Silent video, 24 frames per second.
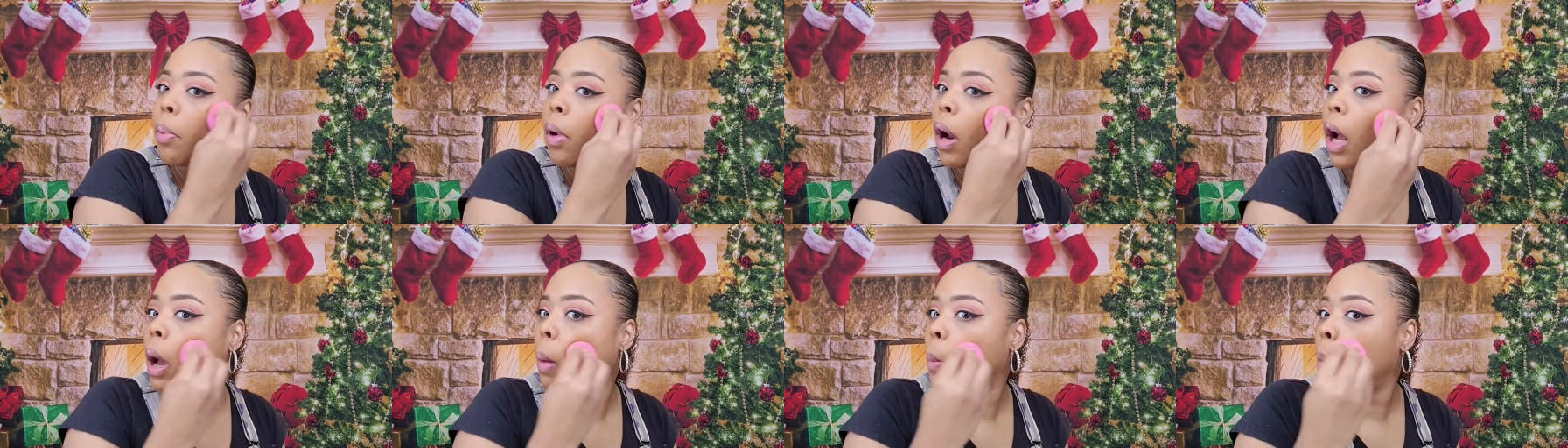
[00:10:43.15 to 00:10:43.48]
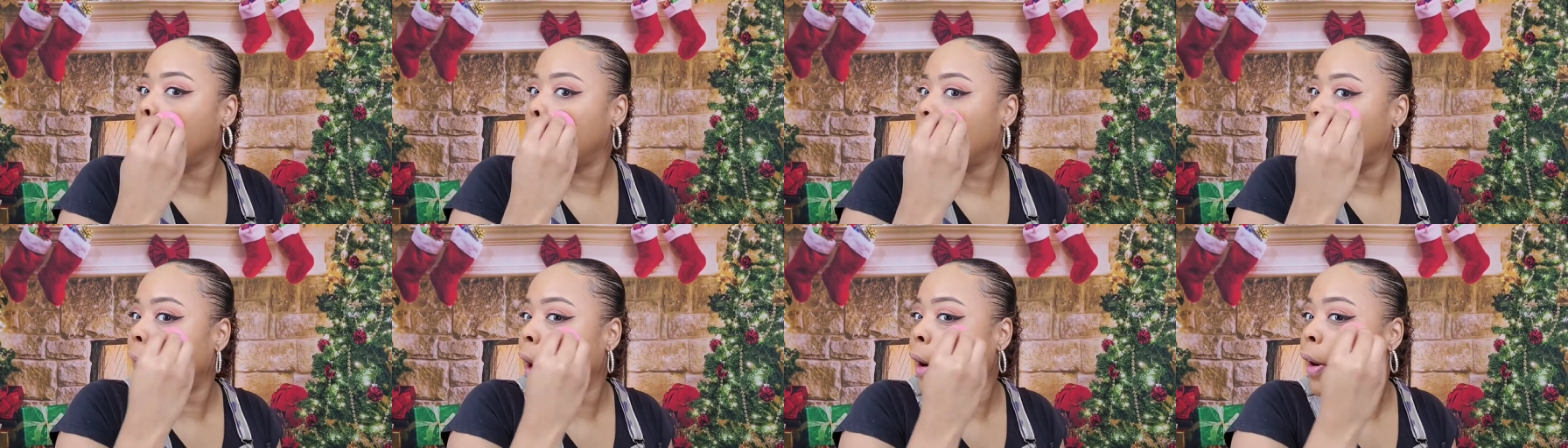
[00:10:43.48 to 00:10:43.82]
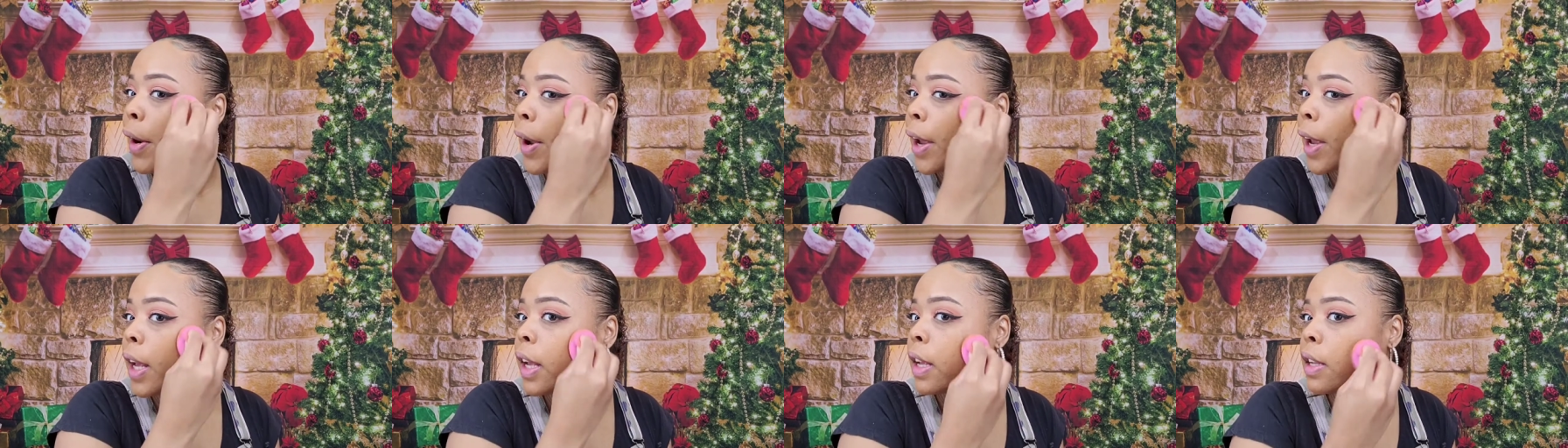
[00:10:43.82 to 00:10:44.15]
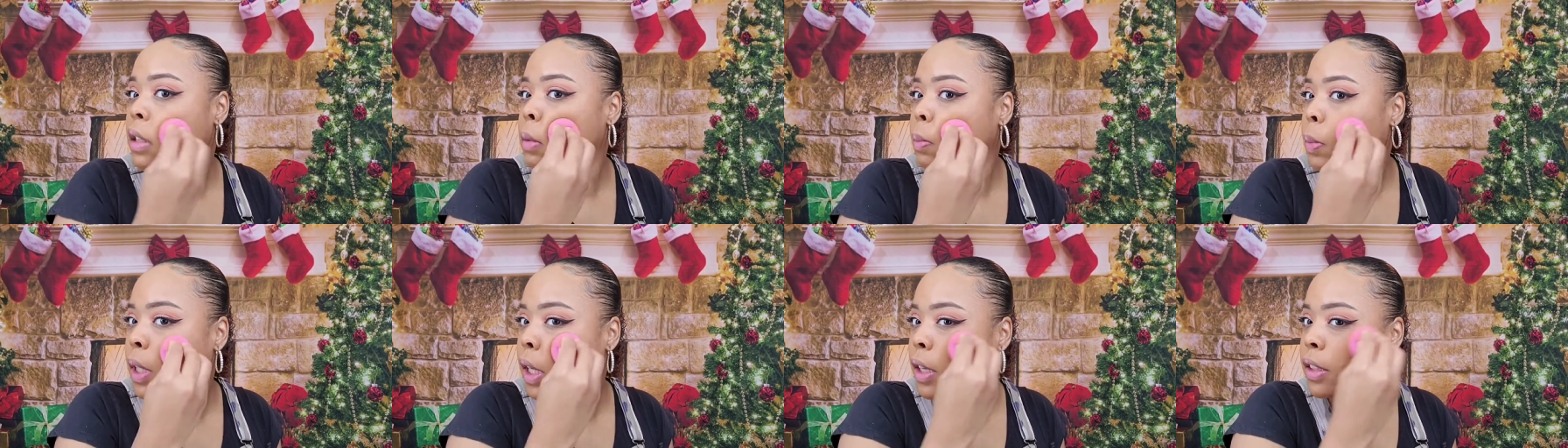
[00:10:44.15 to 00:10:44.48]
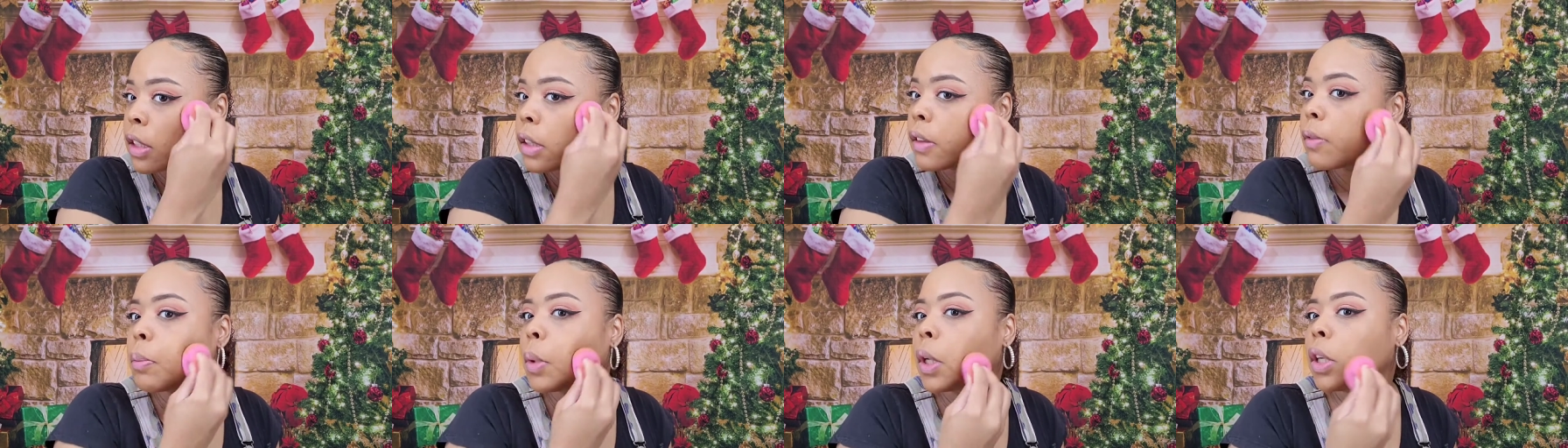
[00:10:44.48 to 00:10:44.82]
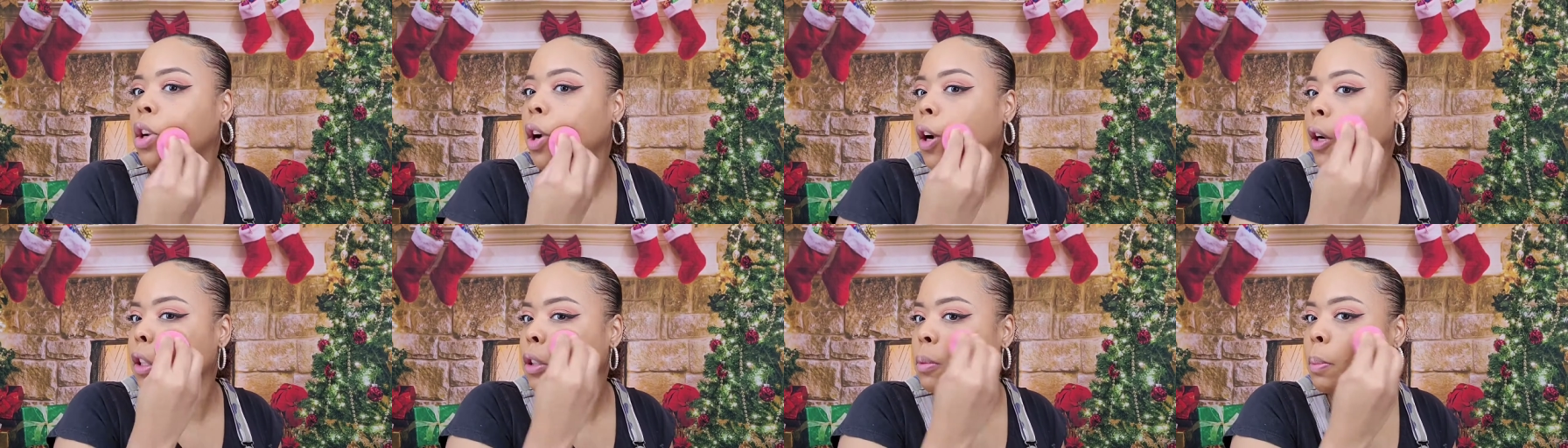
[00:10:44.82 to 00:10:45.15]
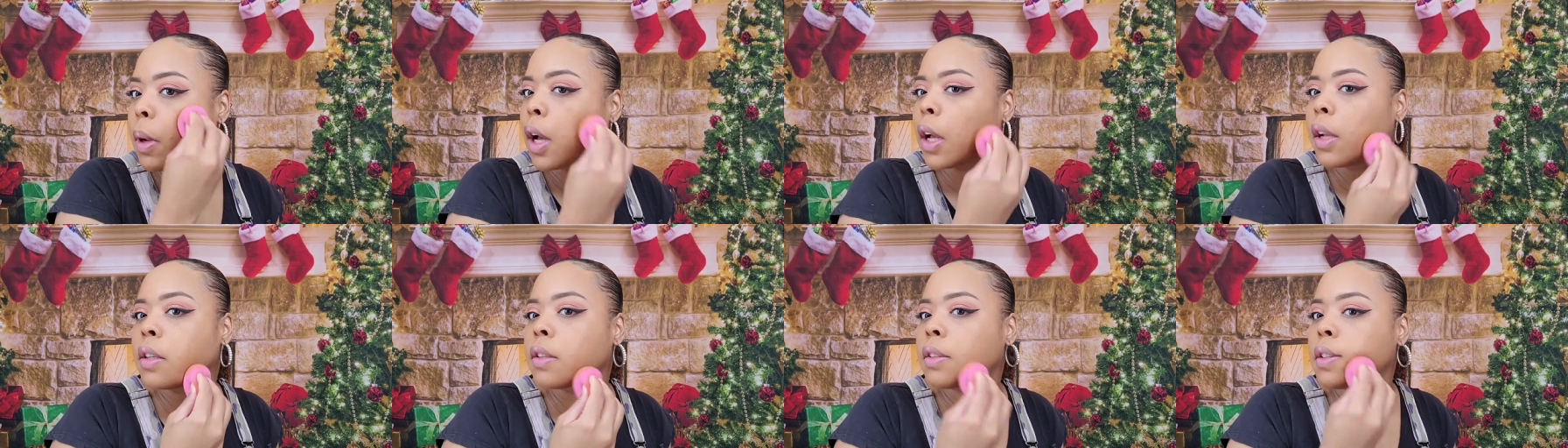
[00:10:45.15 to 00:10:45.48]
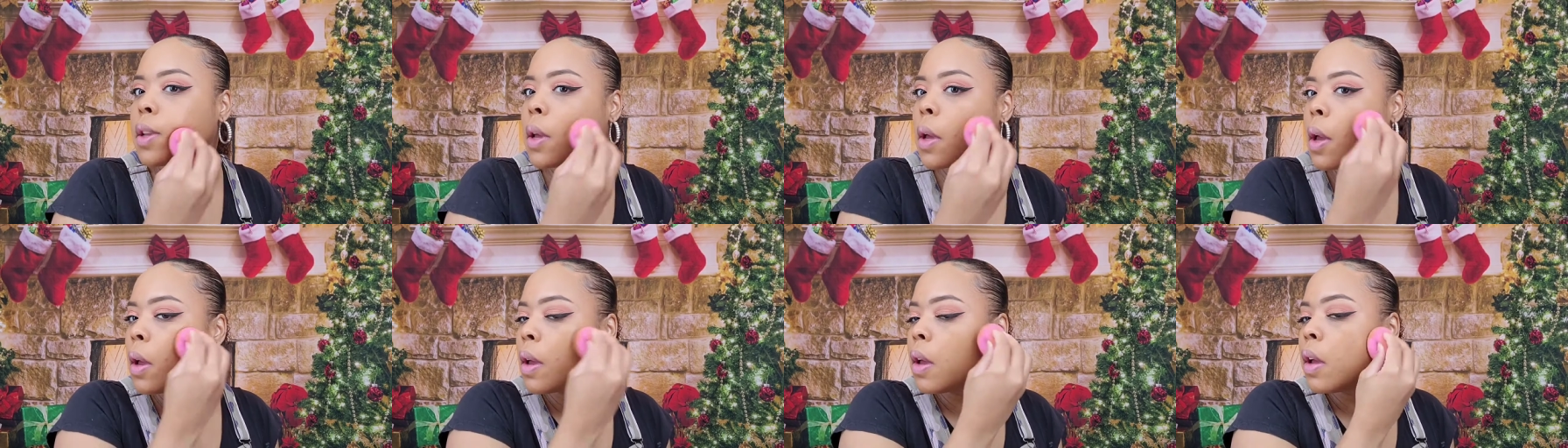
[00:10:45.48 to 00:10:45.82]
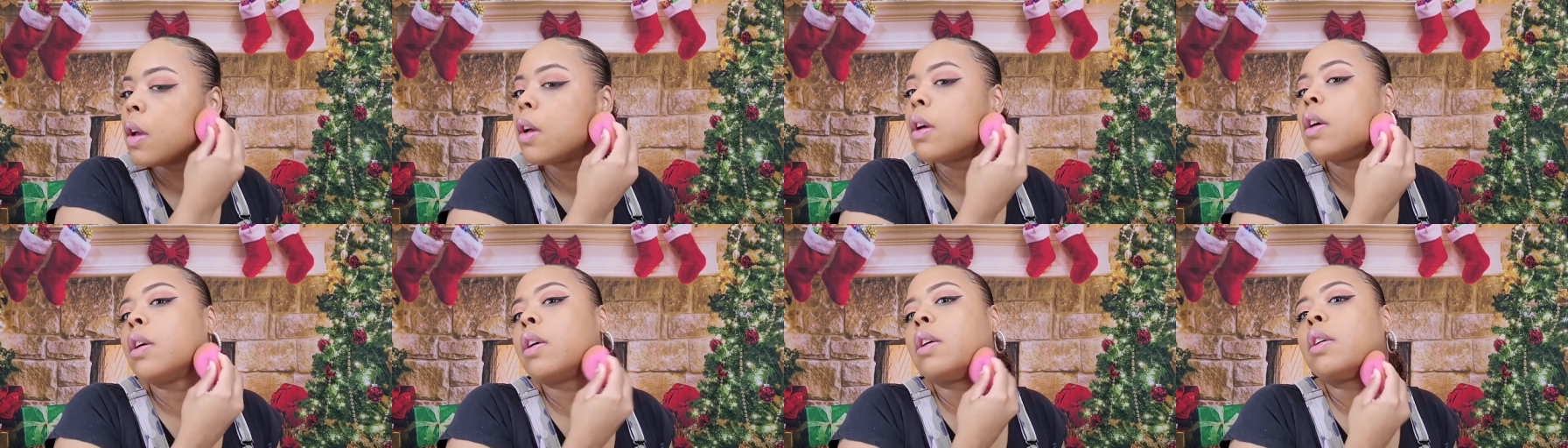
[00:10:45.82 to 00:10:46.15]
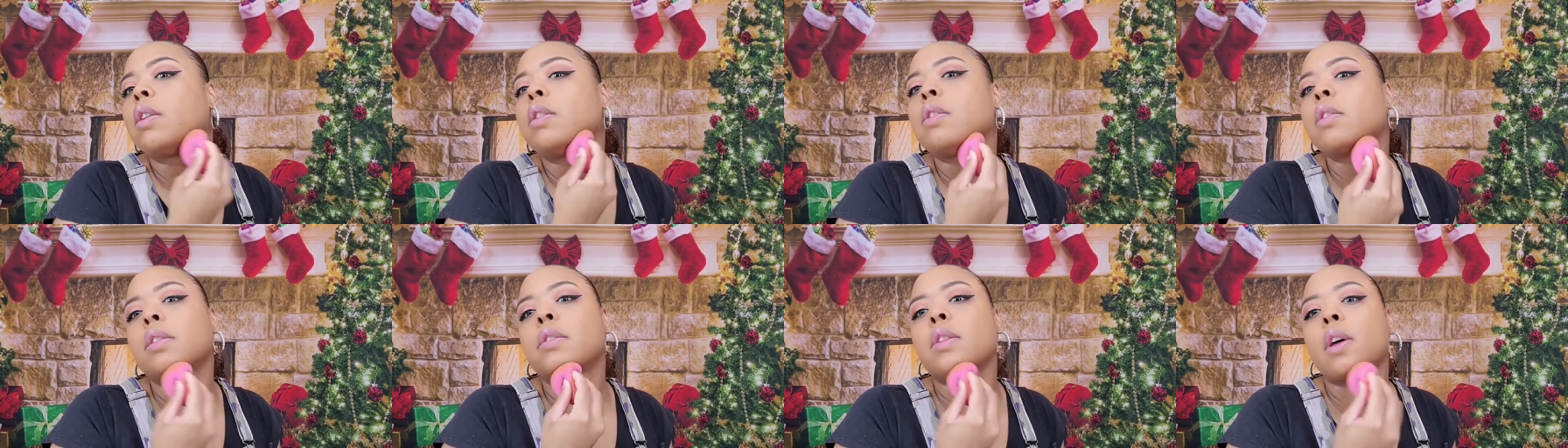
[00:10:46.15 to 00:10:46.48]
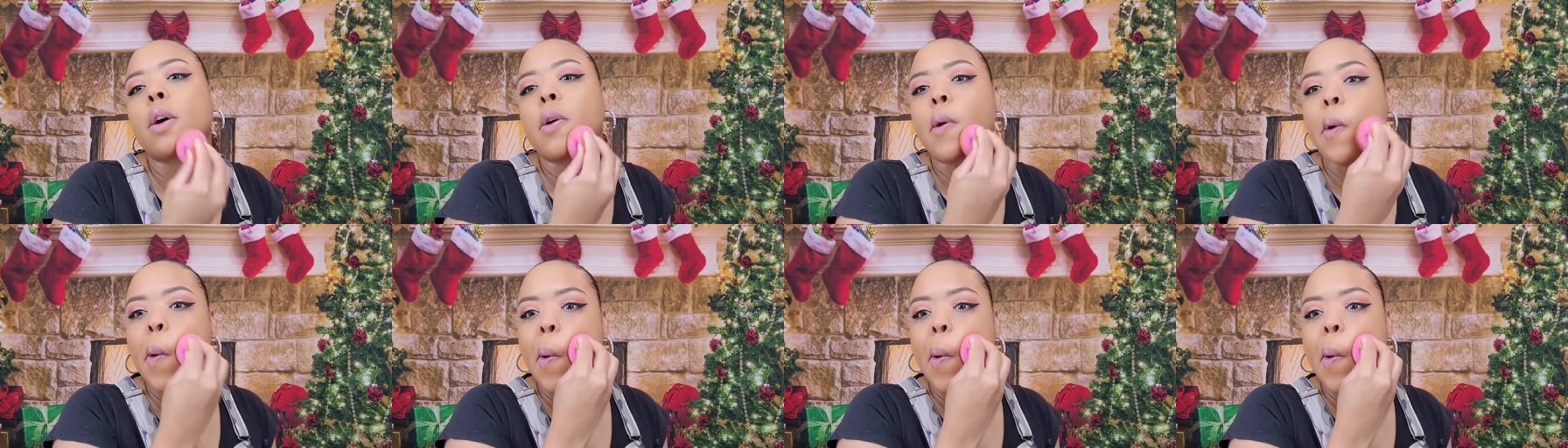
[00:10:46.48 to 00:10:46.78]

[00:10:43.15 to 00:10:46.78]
problem areas because of my dark spots. So